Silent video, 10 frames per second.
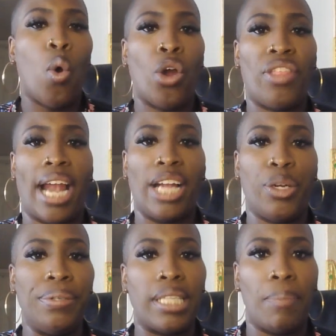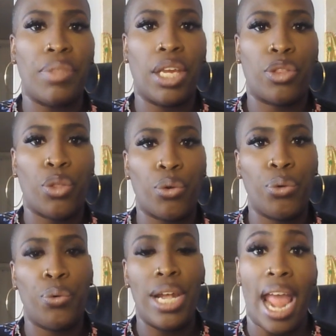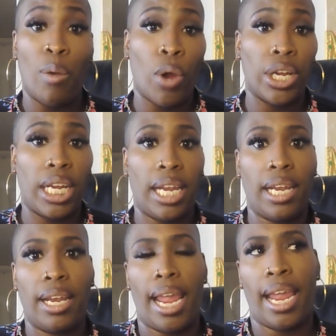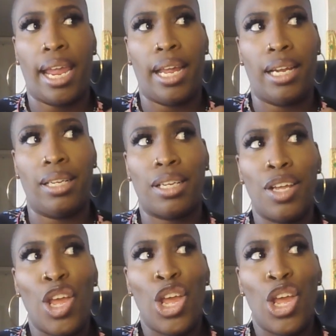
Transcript: or that I do something through networking and,